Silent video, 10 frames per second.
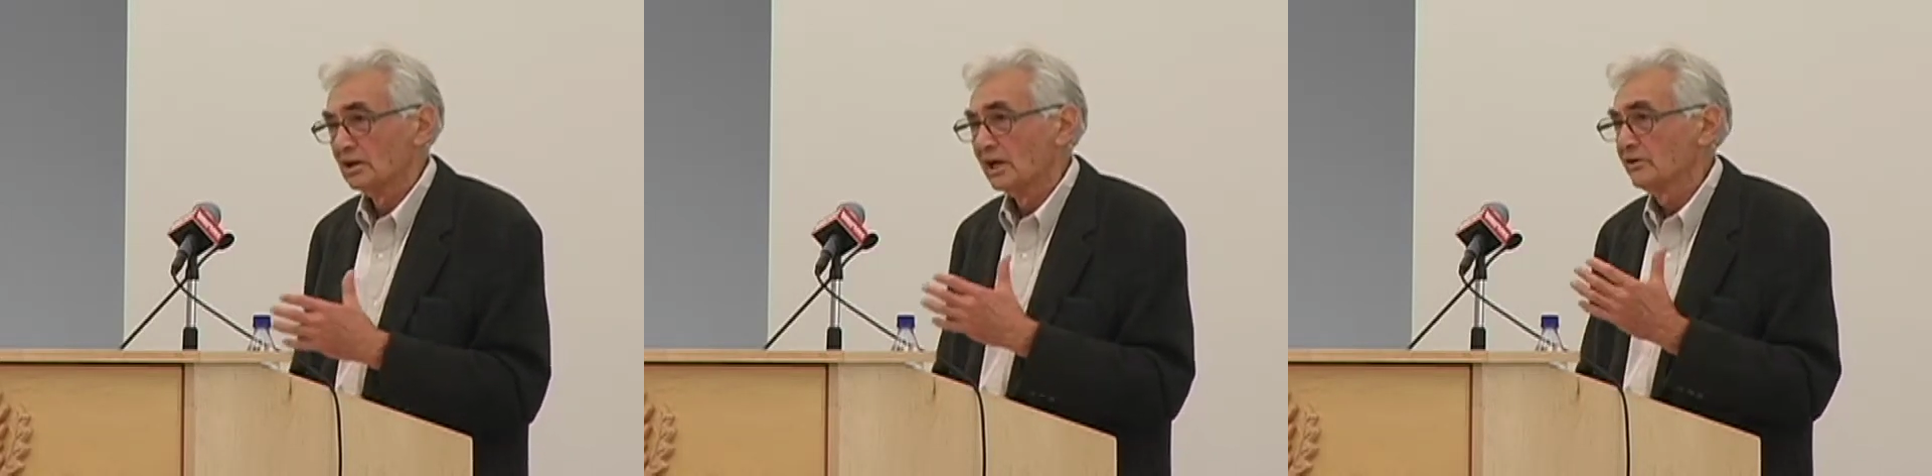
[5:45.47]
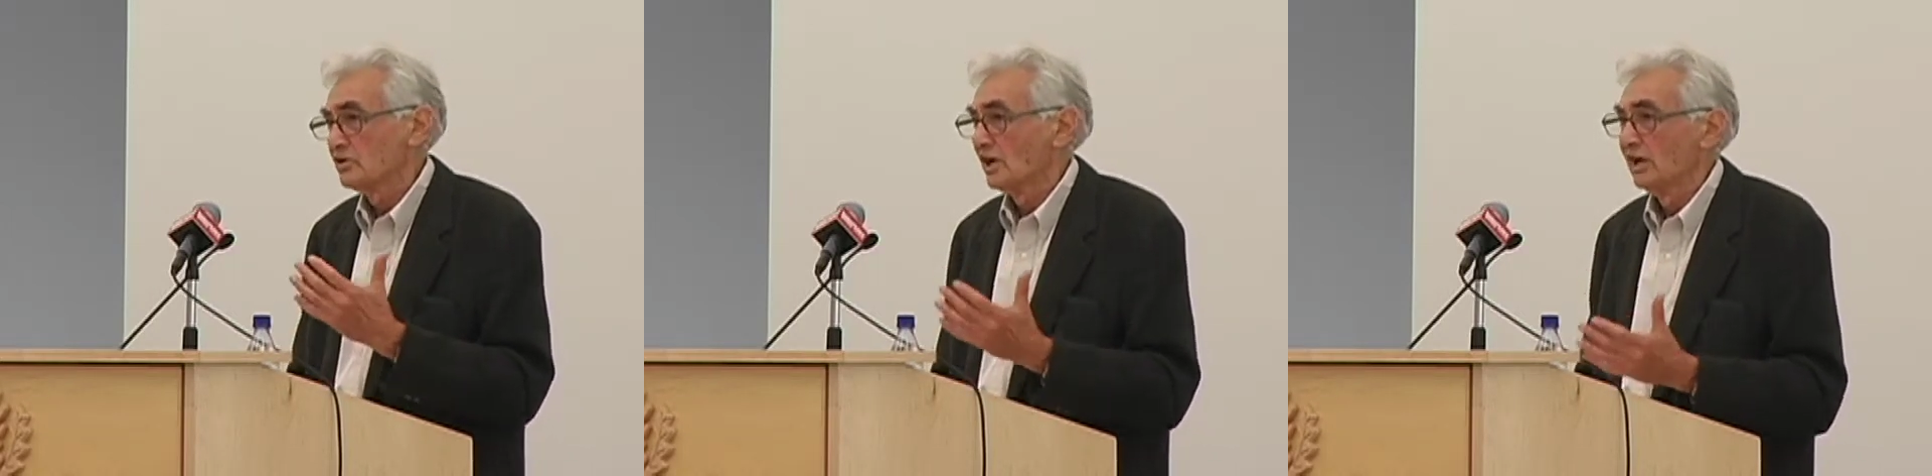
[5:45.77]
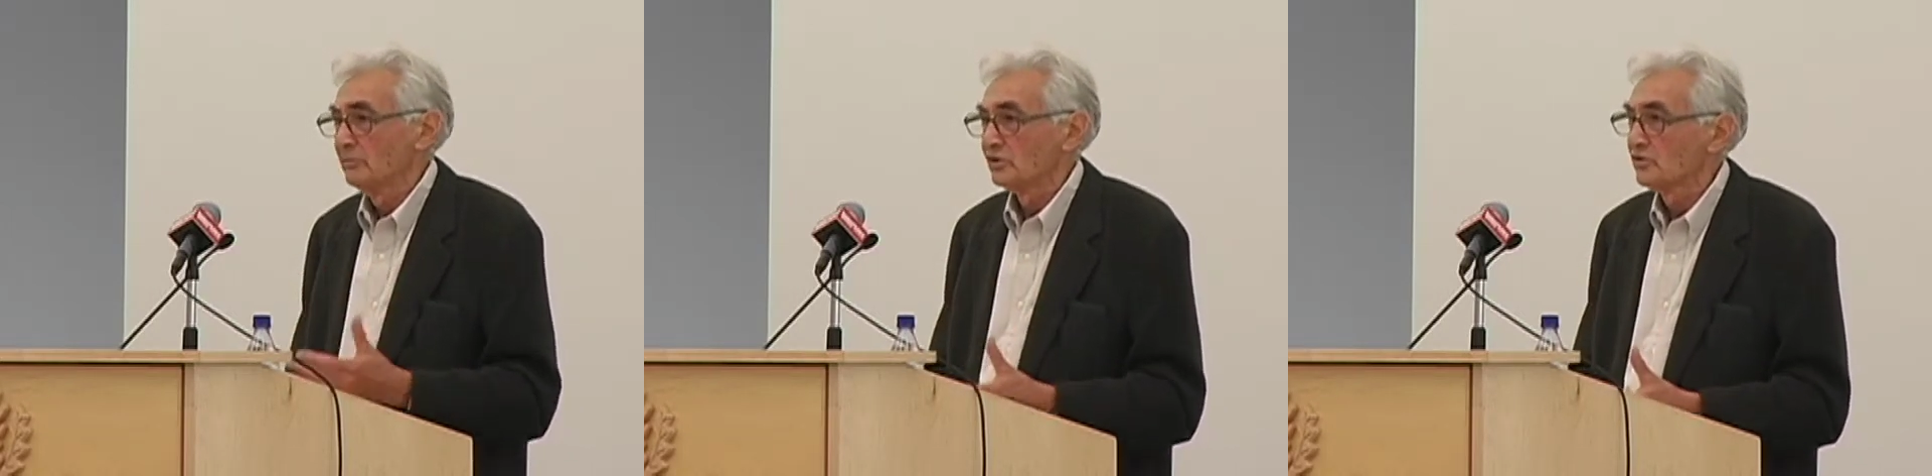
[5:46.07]
Our
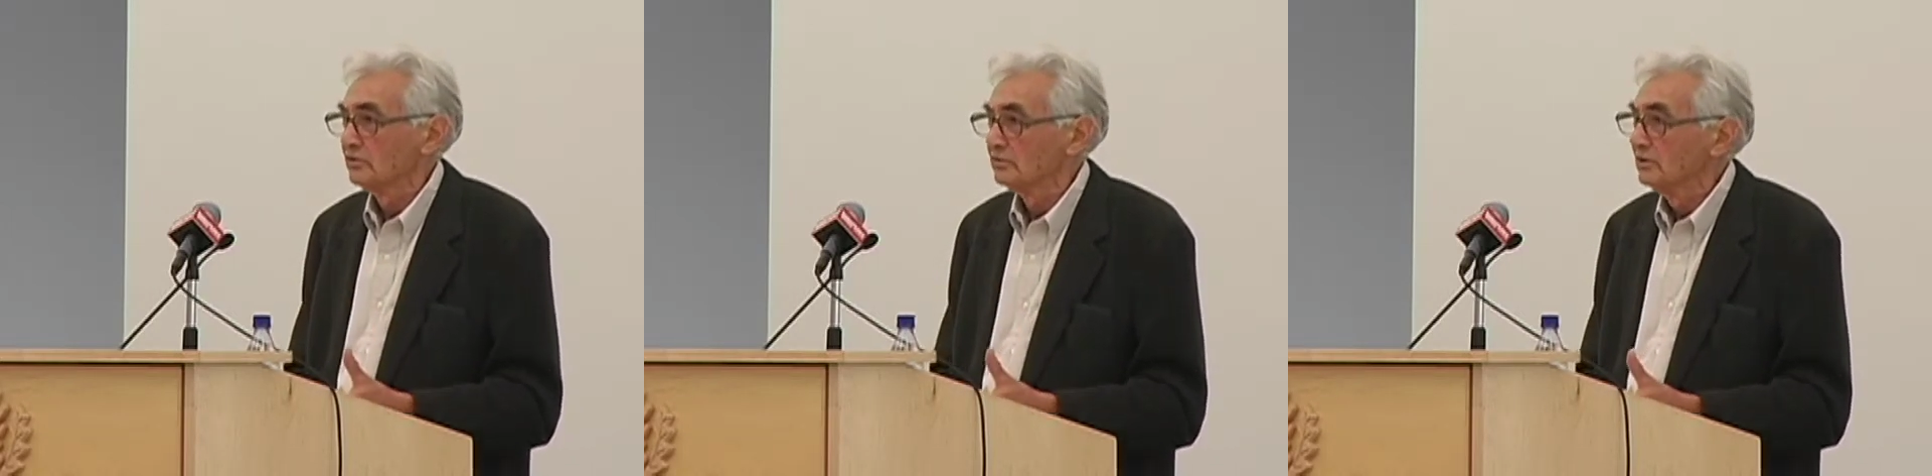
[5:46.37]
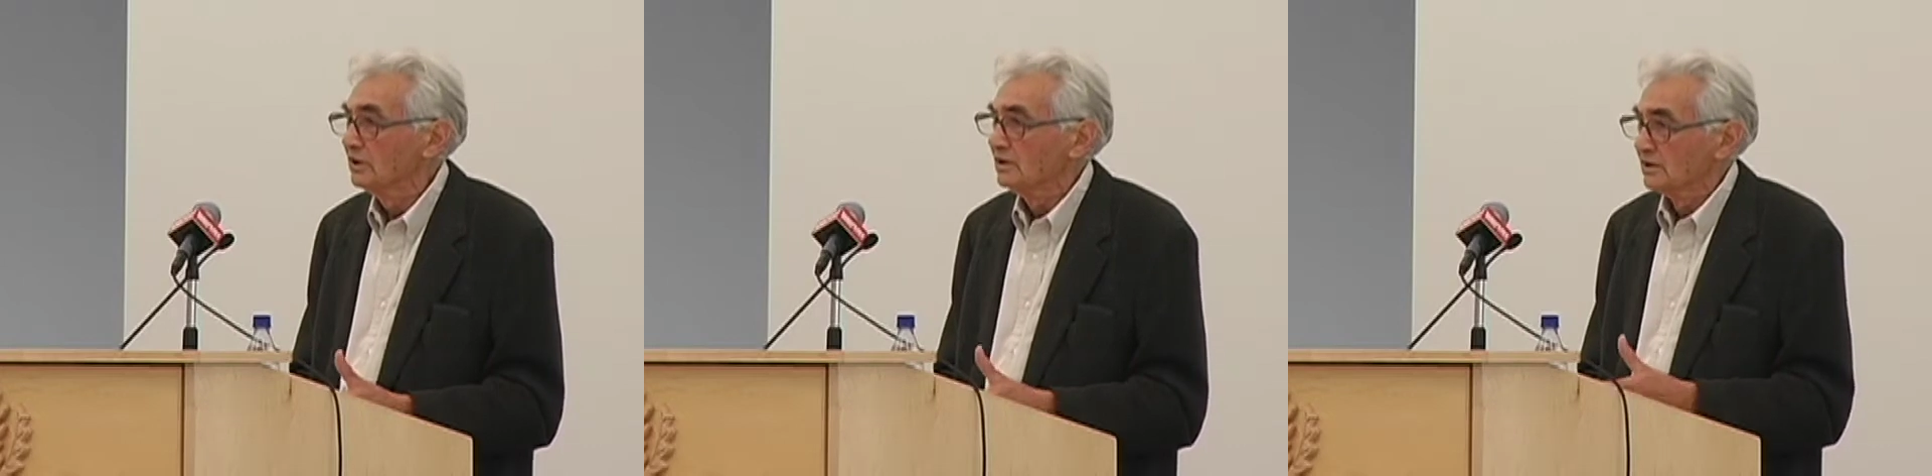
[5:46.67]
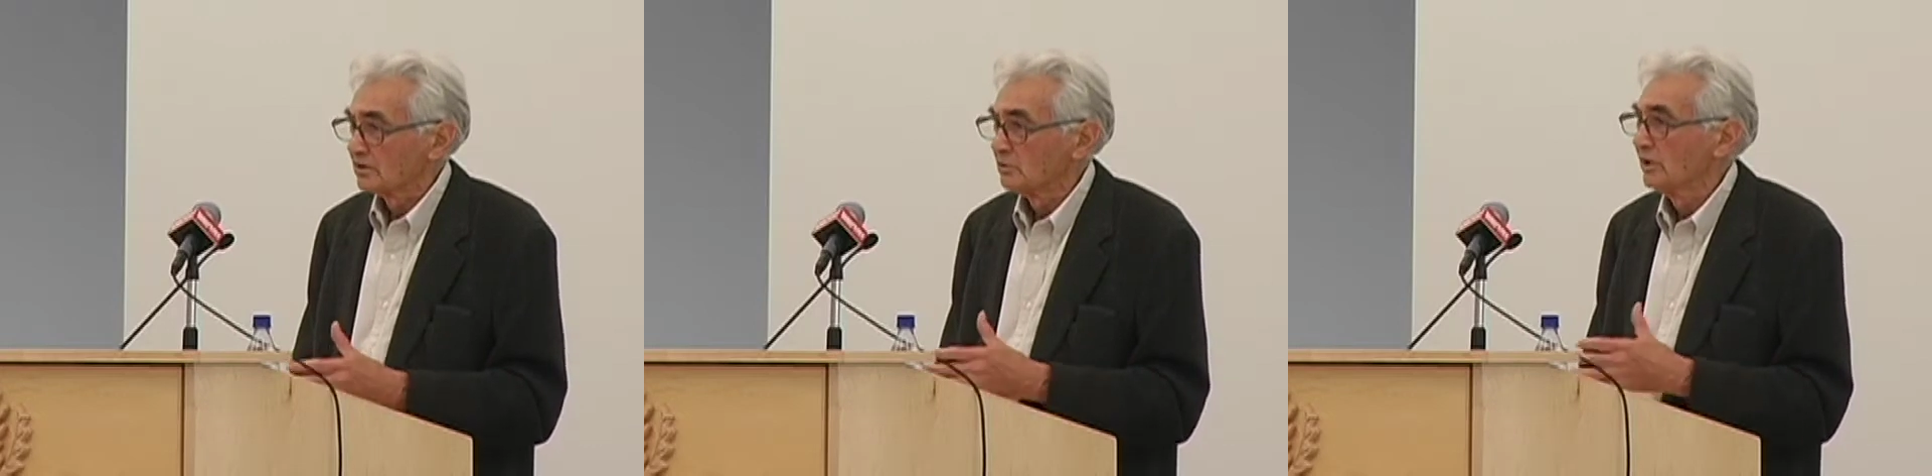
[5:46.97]
job is to
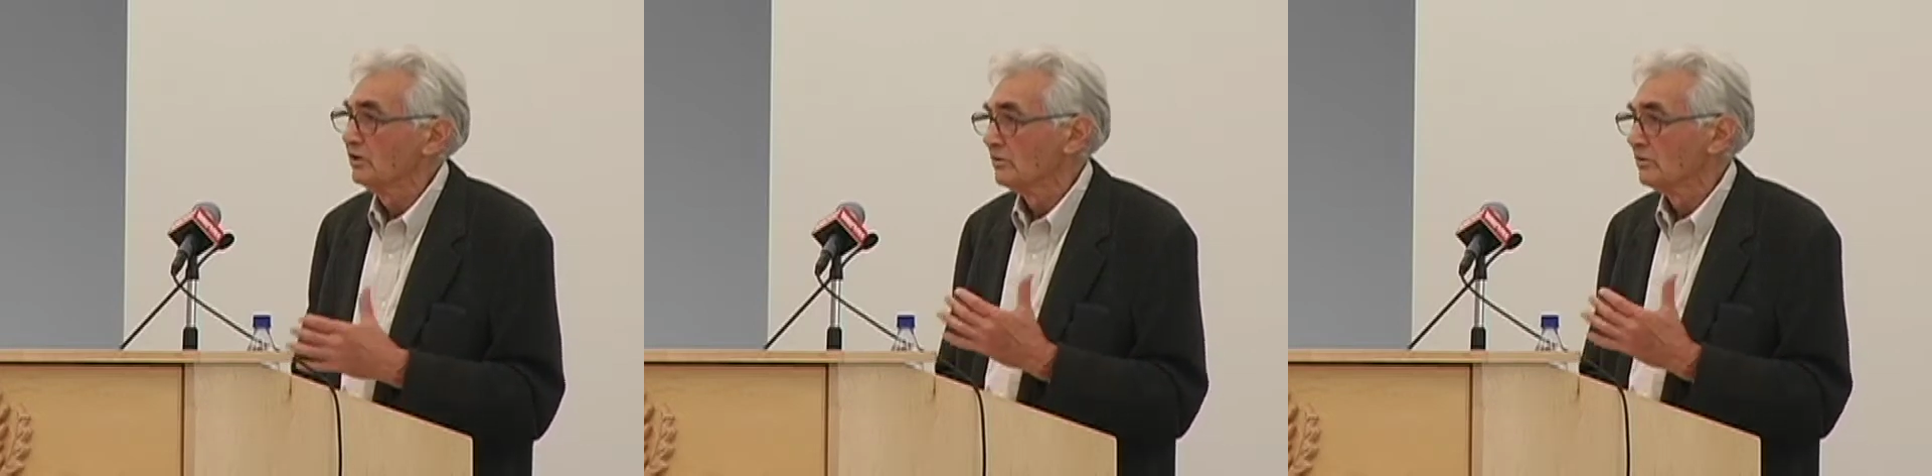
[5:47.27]
create